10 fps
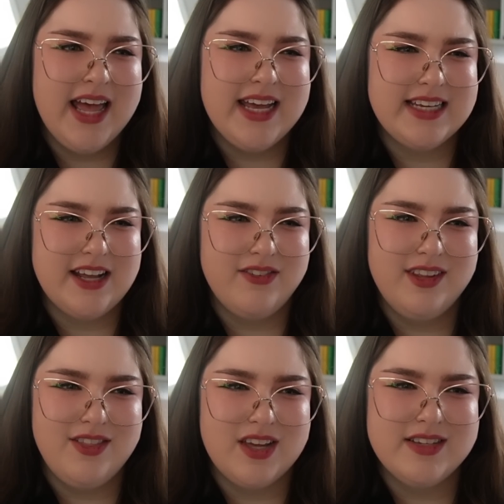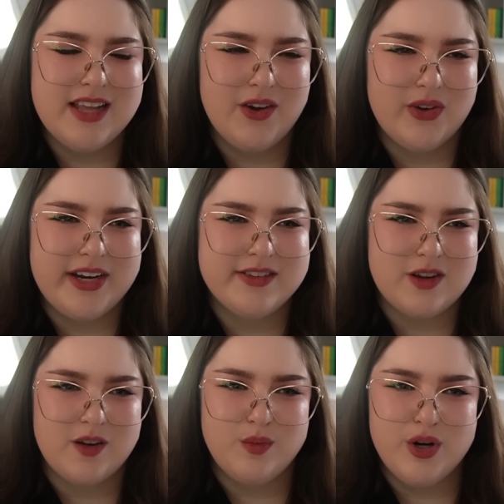He definitely thinks that greetings
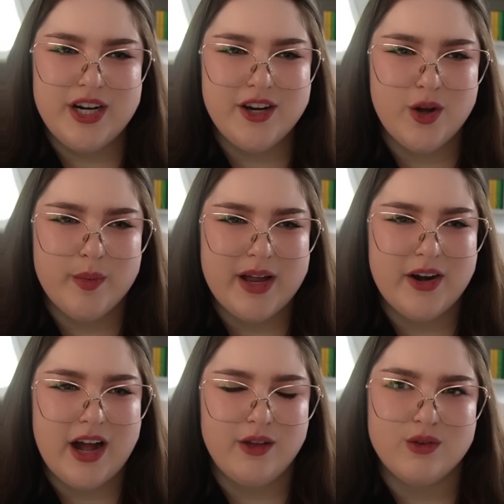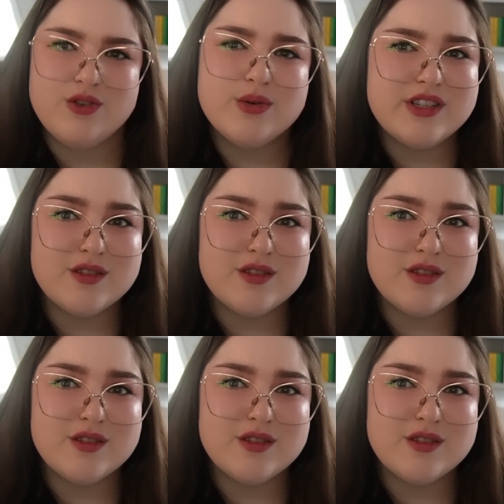are important. No matter how you do, it's